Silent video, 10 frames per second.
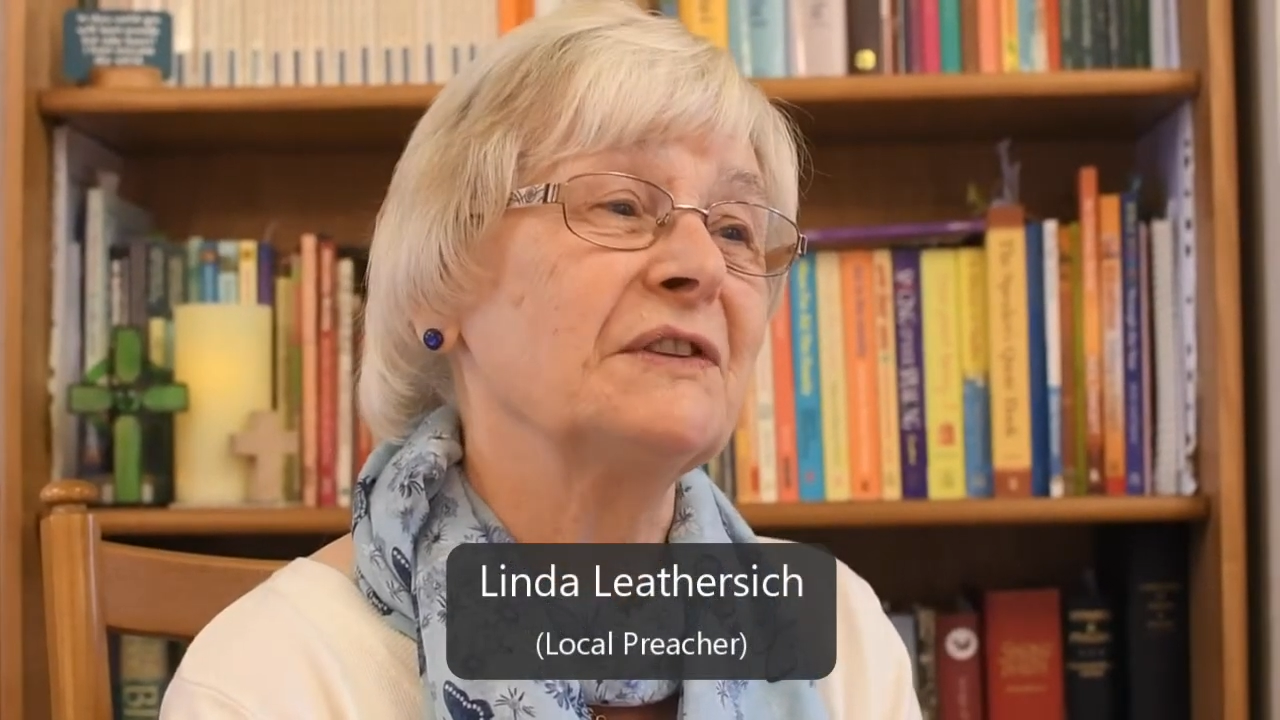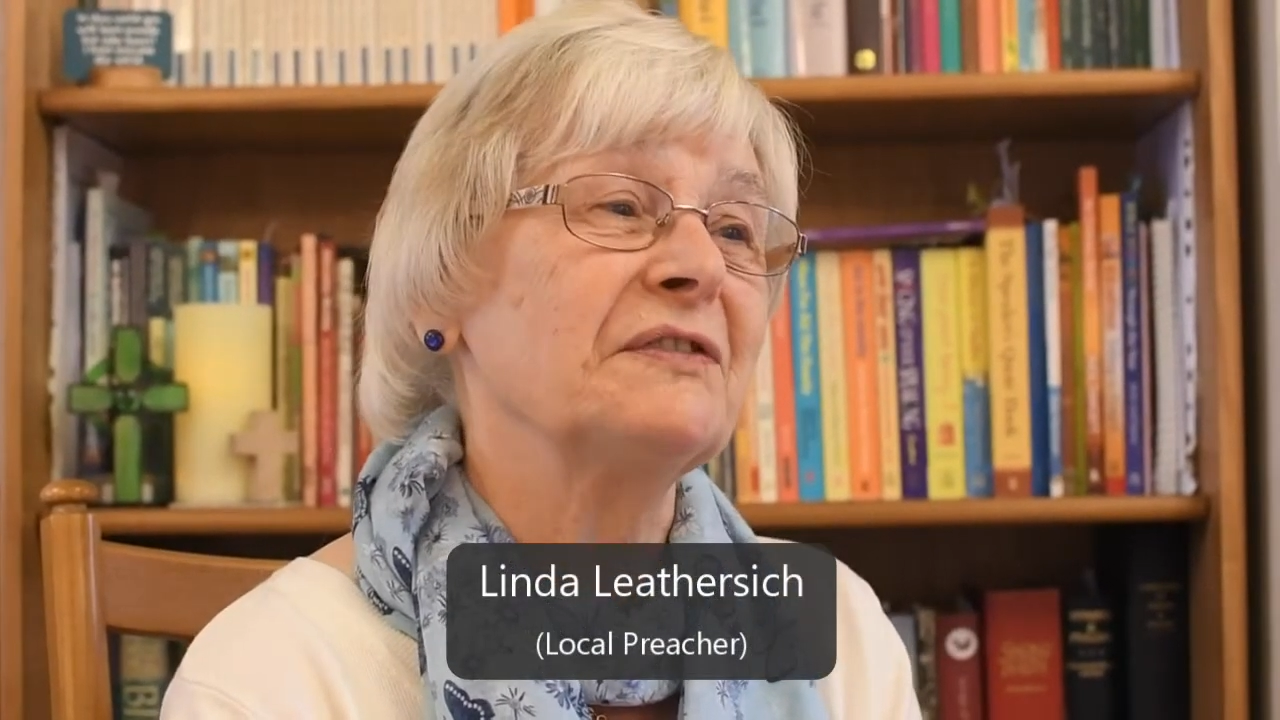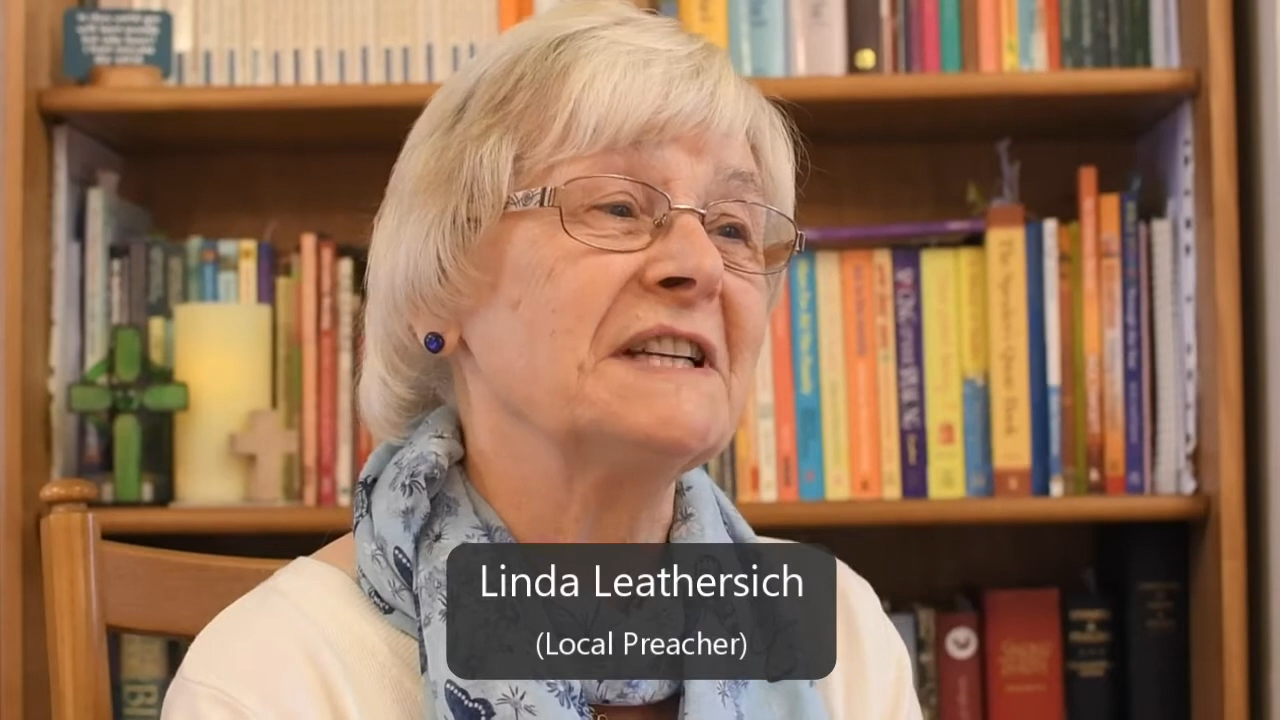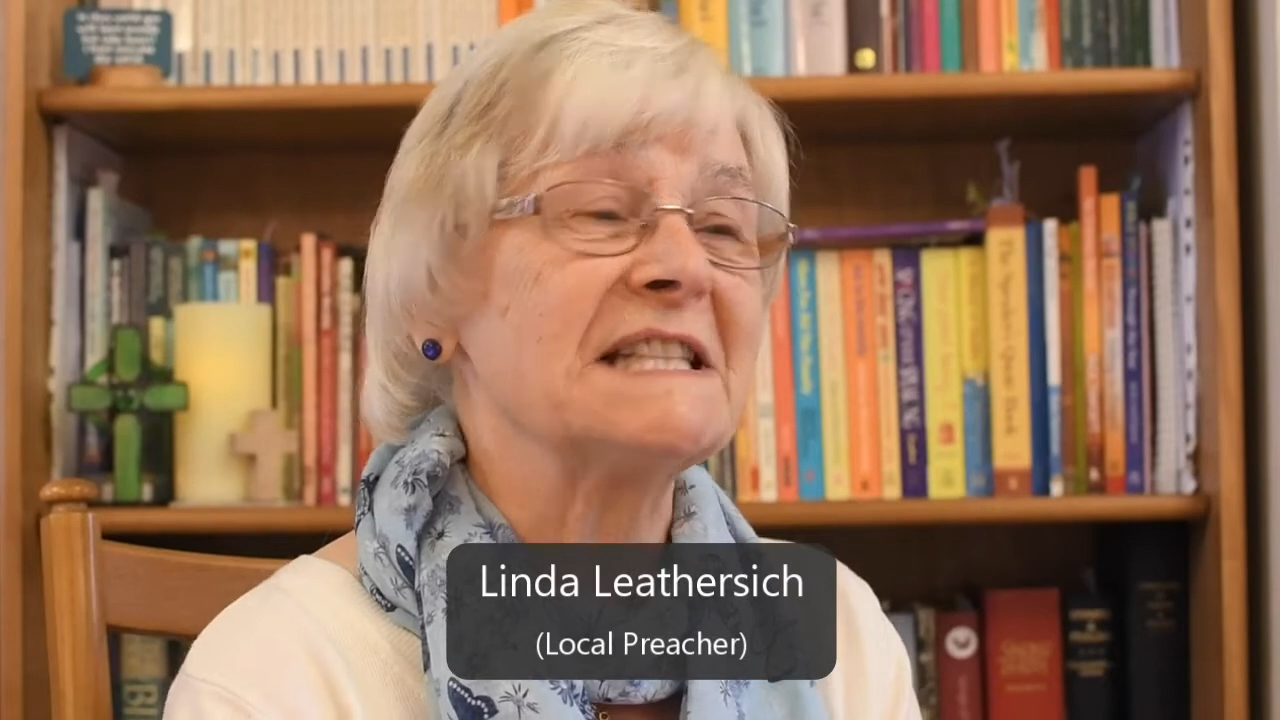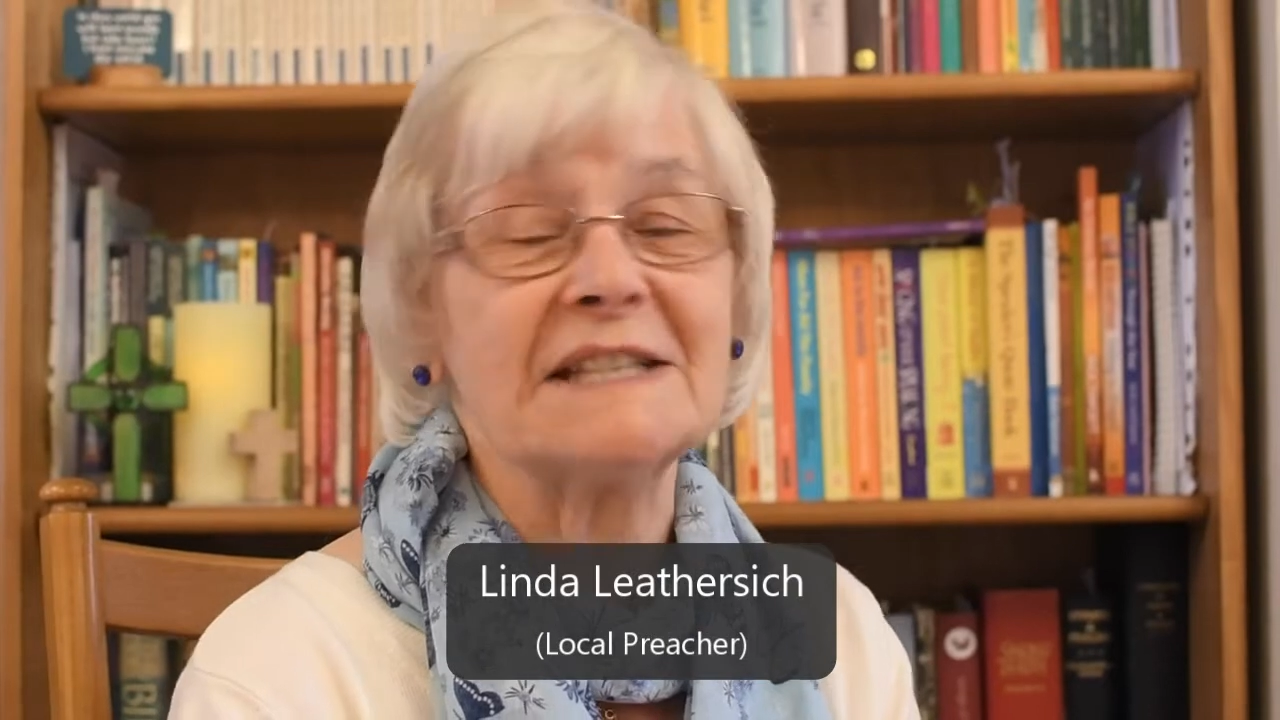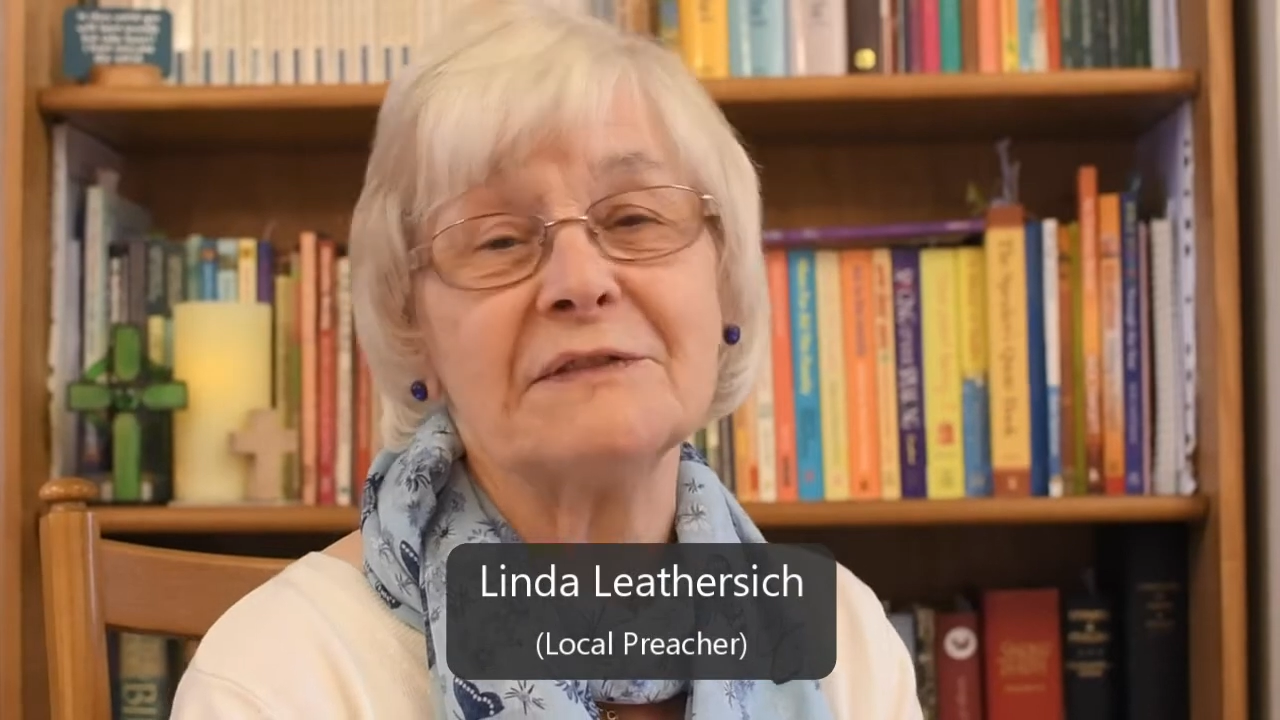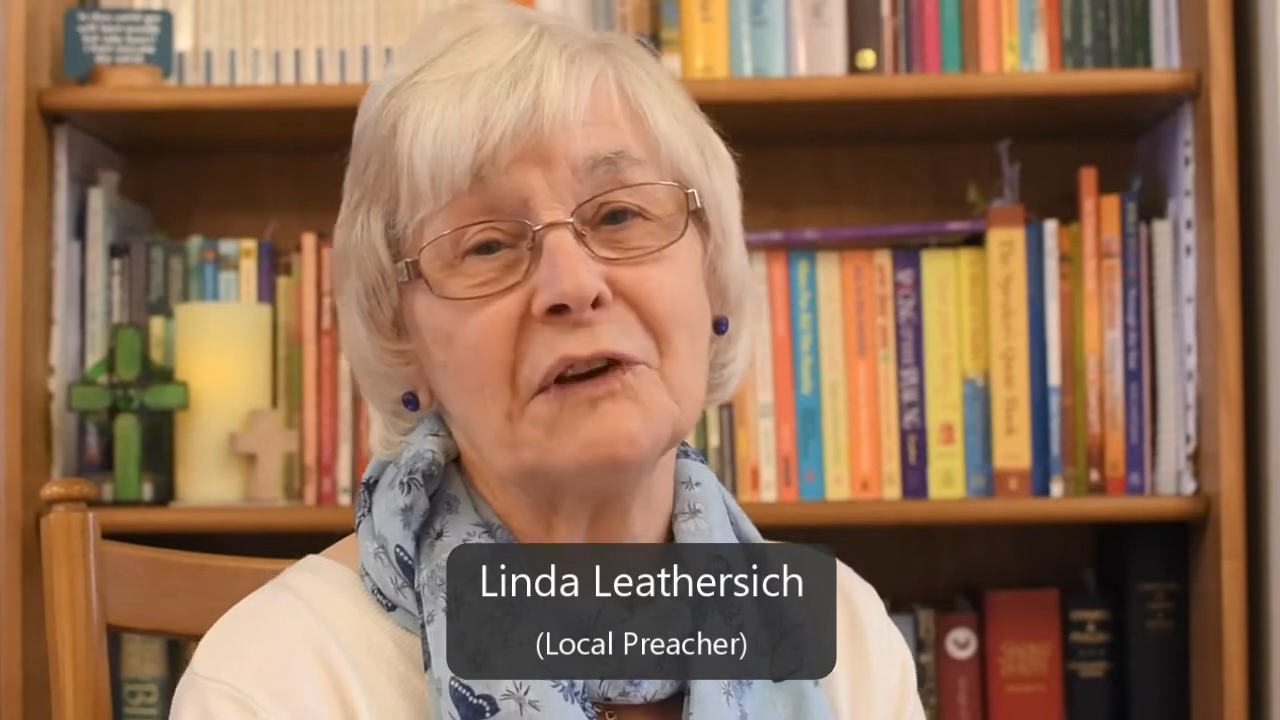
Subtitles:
1st of